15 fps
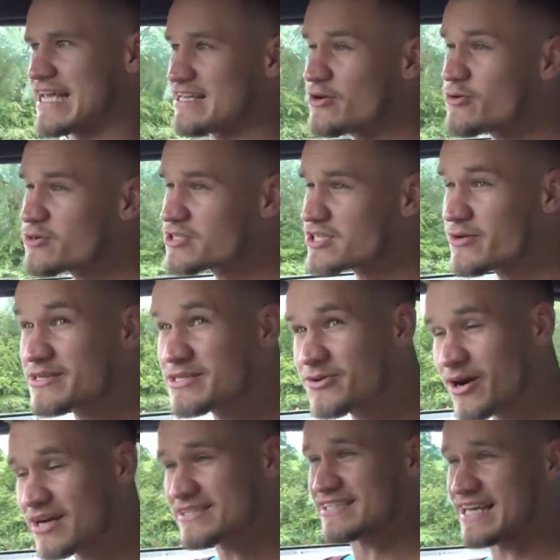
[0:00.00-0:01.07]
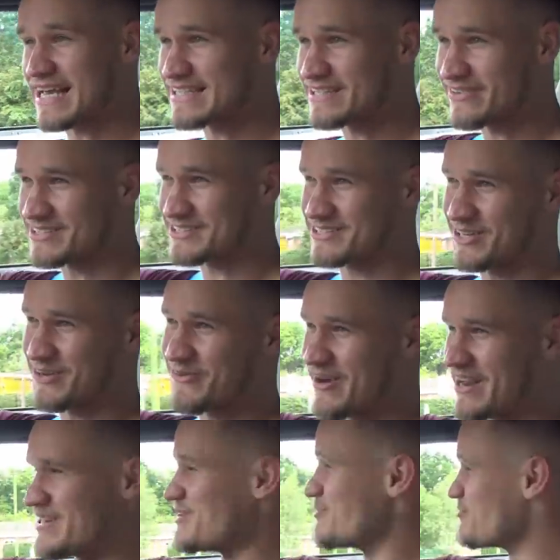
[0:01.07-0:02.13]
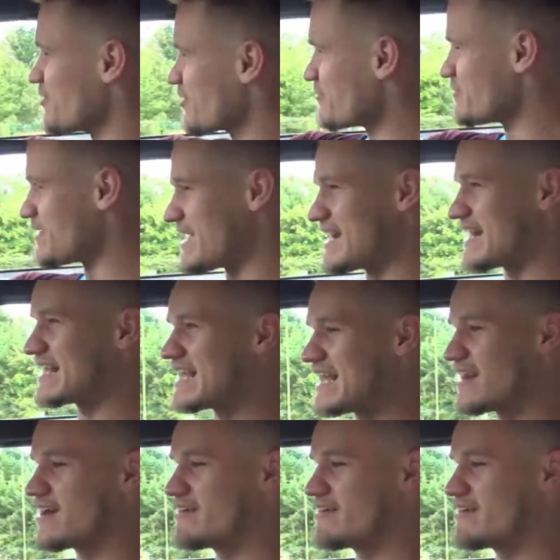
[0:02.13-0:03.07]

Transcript: It also is quite selective as to when you want to be in a gear.